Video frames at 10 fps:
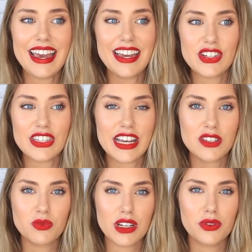It just
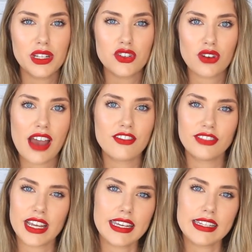gets really, really dry and
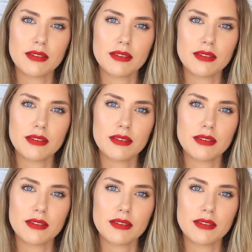flaky